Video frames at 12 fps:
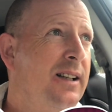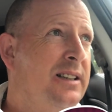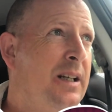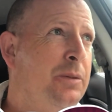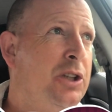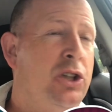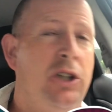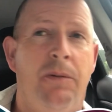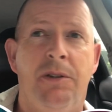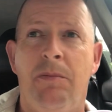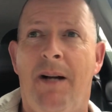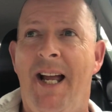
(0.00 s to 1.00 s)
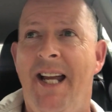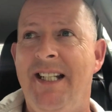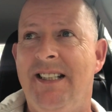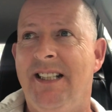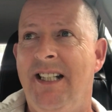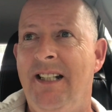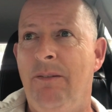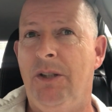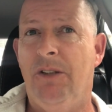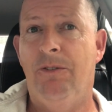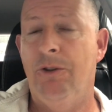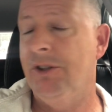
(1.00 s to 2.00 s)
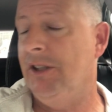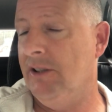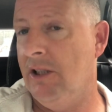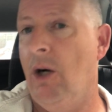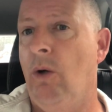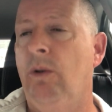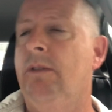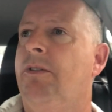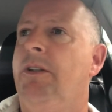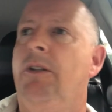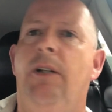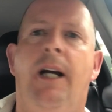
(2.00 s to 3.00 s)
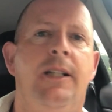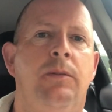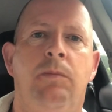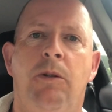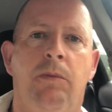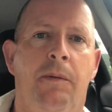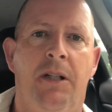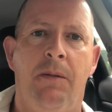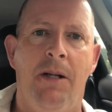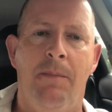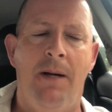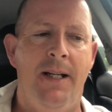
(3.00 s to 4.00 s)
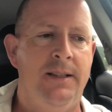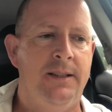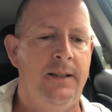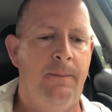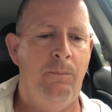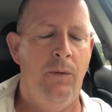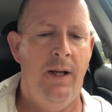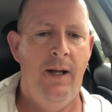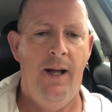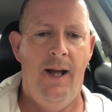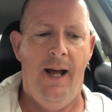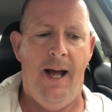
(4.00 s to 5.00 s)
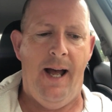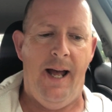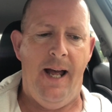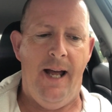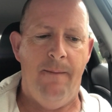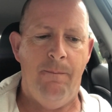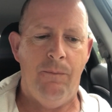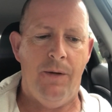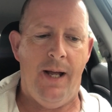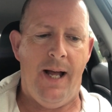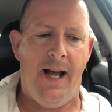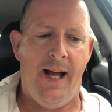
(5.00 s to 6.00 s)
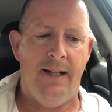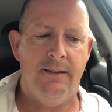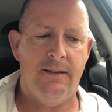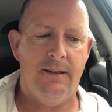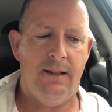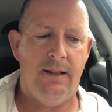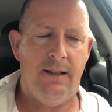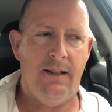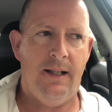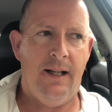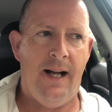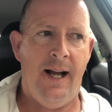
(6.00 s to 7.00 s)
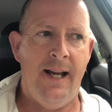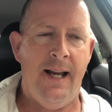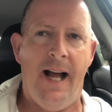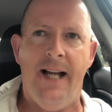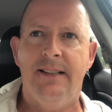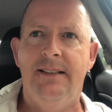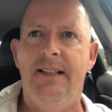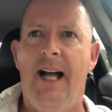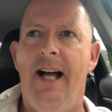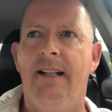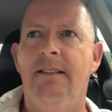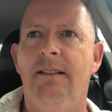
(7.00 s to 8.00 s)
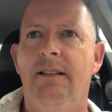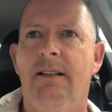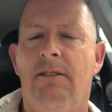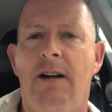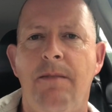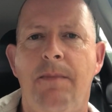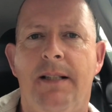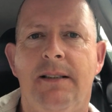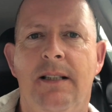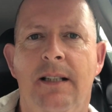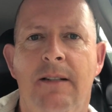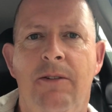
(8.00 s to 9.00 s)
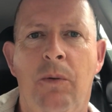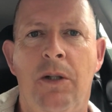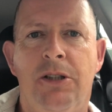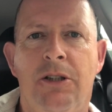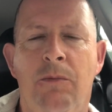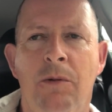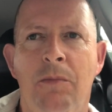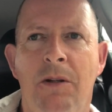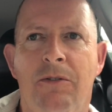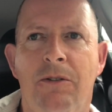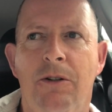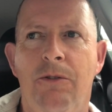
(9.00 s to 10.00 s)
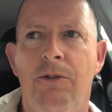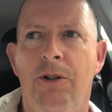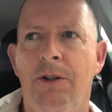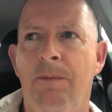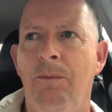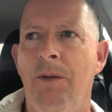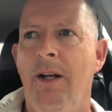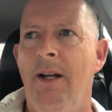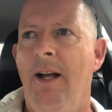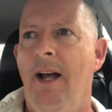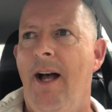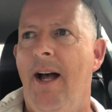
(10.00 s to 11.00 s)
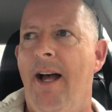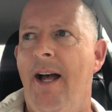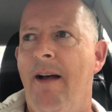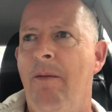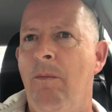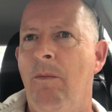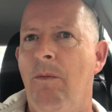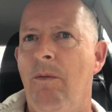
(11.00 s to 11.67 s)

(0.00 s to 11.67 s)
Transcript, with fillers: Temperature's dropped to about eighteen, which for us is cold. For you guys, it's most probably going to be amazing. Um, and I asked Dan, the CraicMaster, if he wanted to come with me for a run. Um,